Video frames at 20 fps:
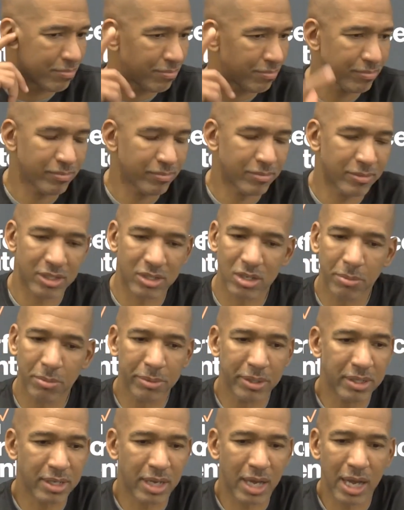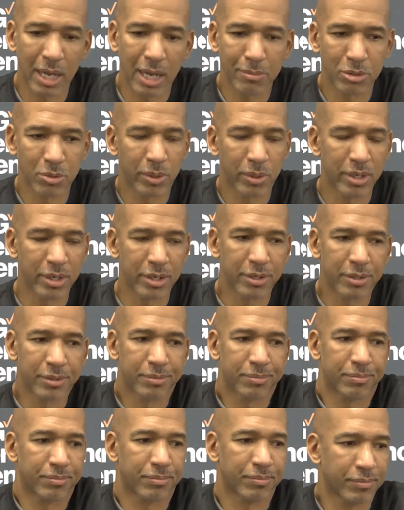There's going to be times where,
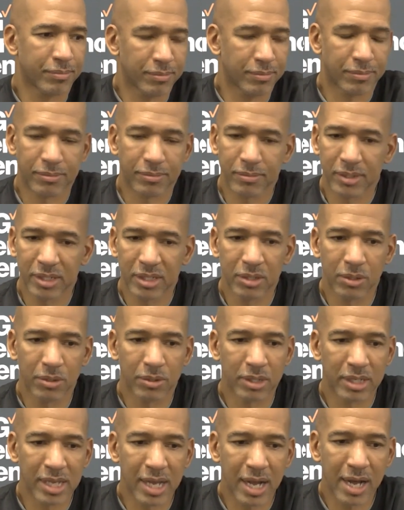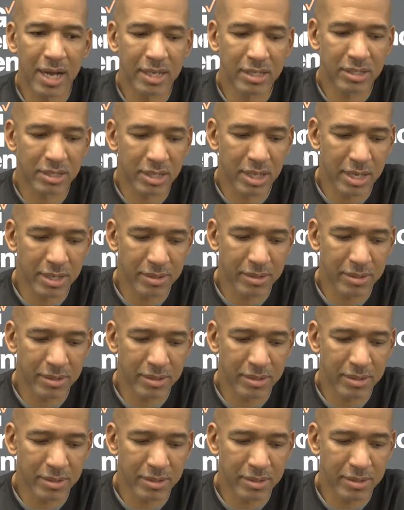you know, the guys that